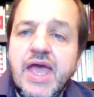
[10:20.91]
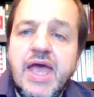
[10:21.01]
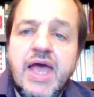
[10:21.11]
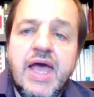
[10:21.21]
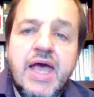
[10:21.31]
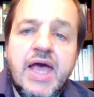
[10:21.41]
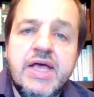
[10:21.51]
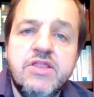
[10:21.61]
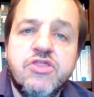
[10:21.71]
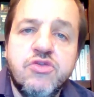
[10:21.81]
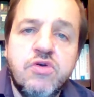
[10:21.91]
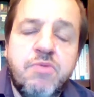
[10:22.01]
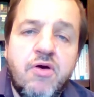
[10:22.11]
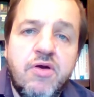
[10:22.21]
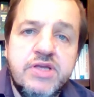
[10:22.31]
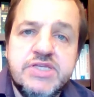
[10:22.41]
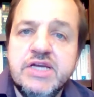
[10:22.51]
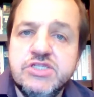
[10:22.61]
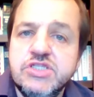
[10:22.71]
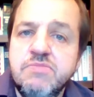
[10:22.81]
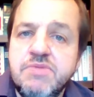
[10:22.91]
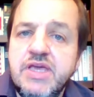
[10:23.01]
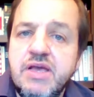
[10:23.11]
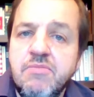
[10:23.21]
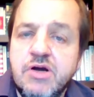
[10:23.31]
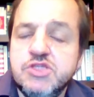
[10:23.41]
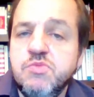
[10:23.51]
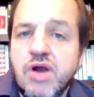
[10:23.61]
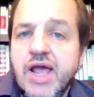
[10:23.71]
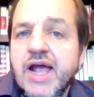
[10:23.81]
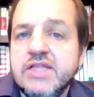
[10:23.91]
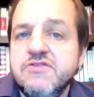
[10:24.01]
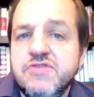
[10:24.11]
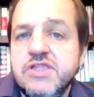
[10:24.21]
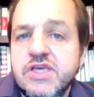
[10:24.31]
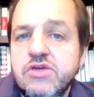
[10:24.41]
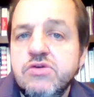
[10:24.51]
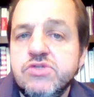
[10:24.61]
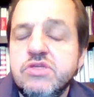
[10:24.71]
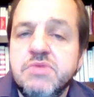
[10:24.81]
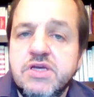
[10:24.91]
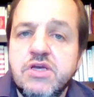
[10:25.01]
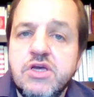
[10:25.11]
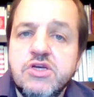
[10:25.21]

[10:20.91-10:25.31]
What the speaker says: and third parties actually being much more active than they used to be.